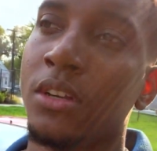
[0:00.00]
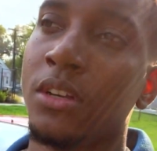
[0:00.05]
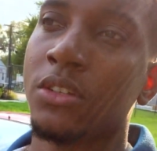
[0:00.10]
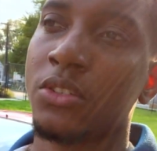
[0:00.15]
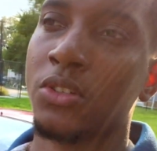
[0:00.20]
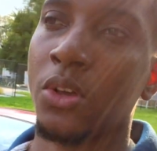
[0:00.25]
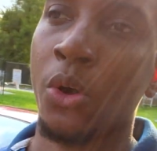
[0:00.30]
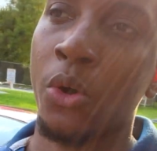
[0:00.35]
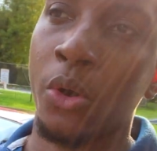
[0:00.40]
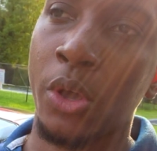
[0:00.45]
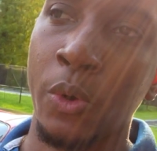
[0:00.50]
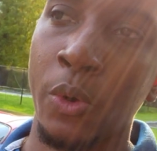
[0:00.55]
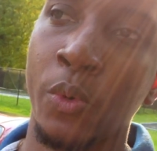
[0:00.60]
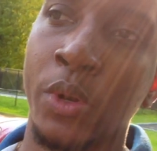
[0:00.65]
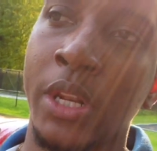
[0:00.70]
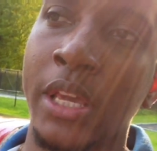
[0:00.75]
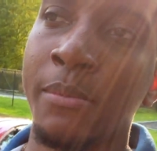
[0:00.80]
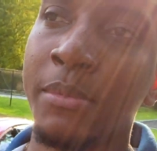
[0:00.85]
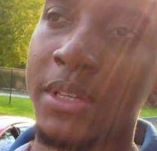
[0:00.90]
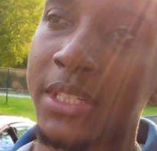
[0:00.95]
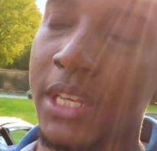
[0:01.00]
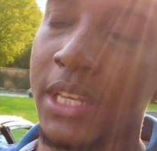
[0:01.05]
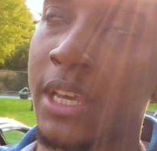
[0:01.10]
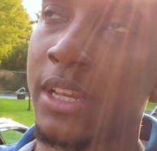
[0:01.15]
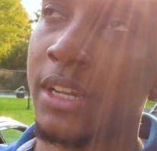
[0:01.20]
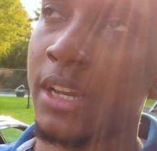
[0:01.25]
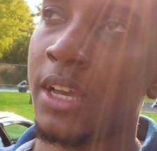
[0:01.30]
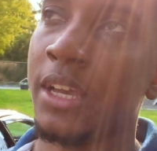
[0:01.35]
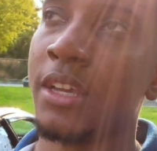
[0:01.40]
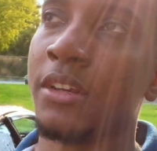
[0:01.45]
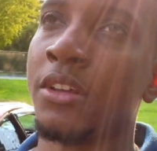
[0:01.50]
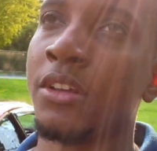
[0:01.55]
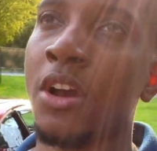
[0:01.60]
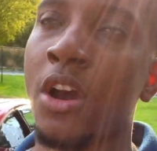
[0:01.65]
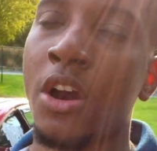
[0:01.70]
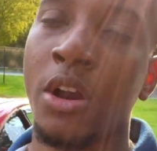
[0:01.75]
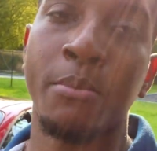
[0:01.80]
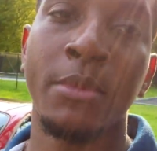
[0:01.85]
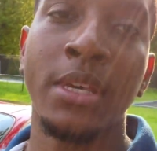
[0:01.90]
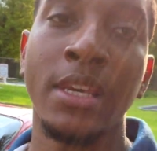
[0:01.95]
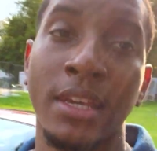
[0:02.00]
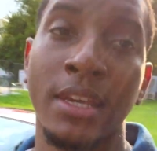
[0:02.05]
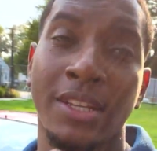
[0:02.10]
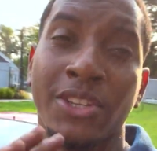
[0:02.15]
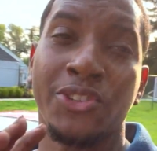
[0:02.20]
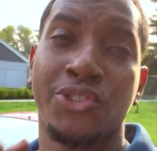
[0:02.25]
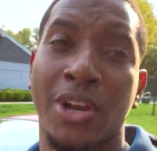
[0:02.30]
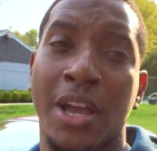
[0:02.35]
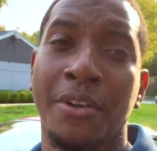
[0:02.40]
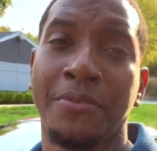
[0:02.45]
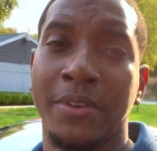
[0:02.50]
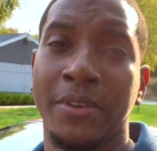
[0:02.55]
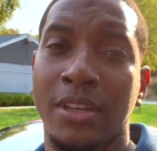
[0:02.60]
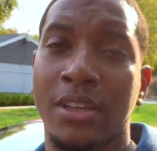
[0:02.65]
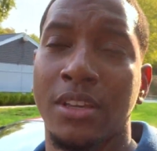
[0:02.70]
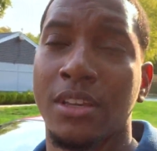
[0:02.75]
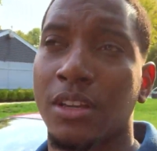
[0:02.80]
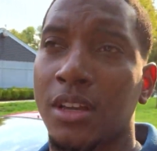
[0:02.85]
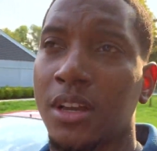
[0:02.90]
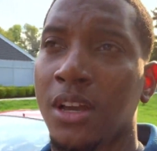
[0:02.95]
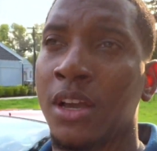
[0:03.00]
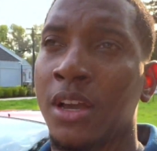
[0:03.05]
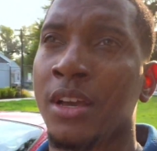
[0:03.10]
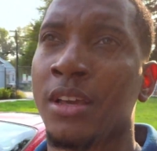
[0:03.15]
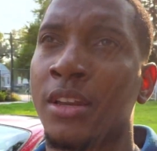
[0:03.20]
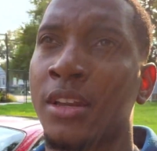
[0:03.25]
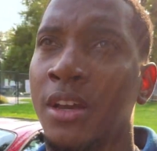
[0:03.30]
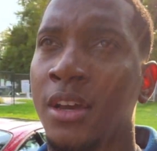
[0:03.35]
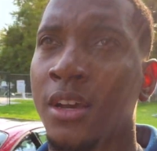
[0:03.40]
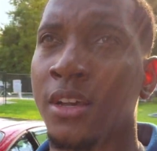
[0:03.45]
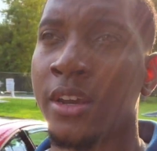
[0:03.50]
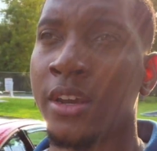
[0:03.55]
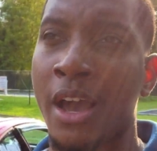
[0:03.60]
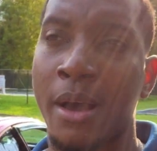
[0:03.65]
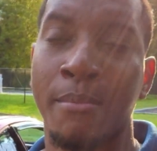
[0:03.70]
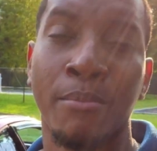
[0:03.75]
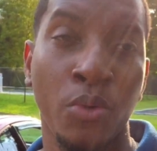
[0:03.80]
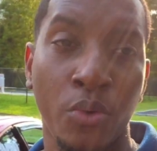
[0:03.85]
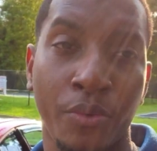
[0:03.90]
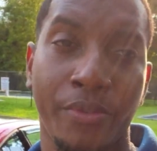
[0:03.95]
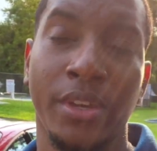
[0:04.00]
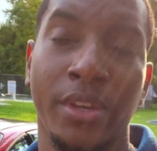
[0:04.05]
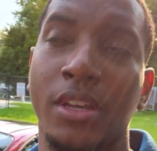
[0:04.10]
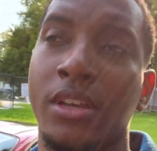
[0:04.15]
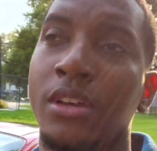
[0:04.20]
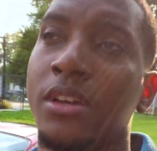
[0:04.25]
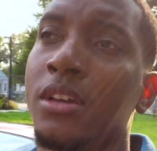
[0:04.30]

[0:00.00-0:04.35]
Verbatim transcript: so it would imitate like the car being in traffic and uh, not moving